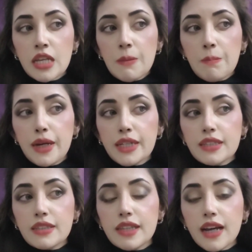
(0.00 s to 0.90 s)
But
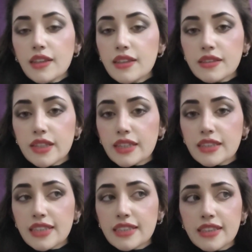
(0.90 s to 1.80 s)
the other things,
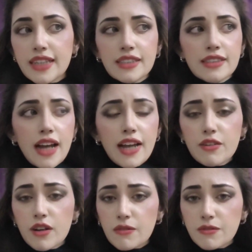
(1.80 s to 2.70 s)
let's say
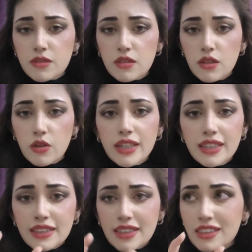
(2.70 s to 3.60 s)
digraphs, okay,
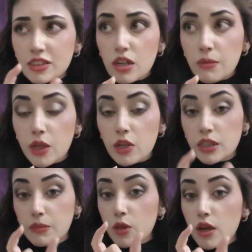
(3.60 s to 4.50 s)
this
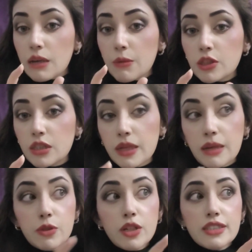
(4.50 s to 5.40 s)
terminology, I'm talking about
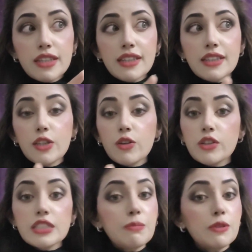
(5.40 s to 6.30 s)
I'm not saying that you're
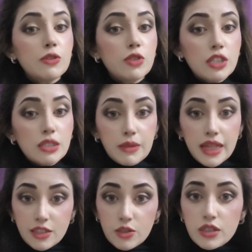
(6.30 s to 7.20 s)
not supposed to teach them.
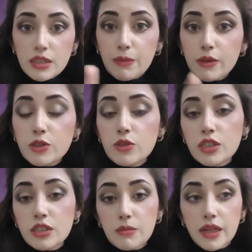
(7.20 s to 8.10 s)
Yes, you're supposed to
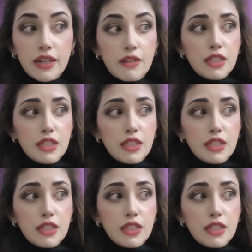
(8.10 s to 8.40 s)
teach them digraphs.